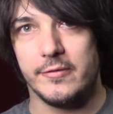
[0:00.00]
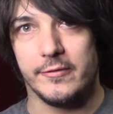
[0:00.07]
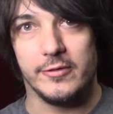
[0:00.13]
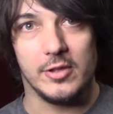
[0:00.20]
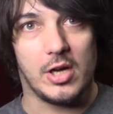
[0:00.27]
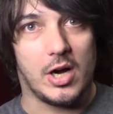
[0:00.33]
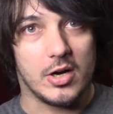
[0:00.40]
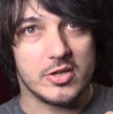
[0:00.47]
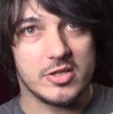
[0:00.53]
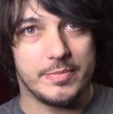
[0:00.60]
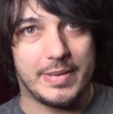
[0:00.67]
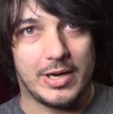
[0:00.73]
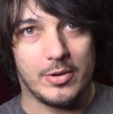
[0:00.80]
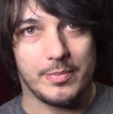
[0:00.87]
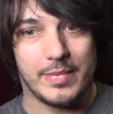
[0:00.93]
vlogs
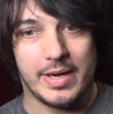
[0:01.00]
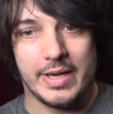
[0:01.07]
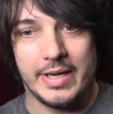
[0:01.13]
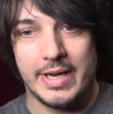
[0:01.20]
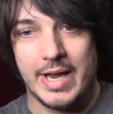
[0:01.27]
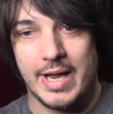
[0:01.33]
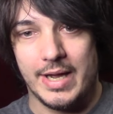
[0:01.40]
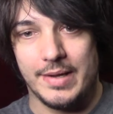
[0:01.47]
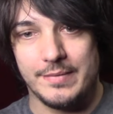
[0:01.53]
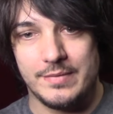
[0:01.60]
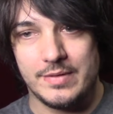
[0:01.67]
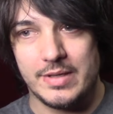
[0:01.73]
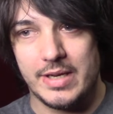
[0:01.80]
about my uh,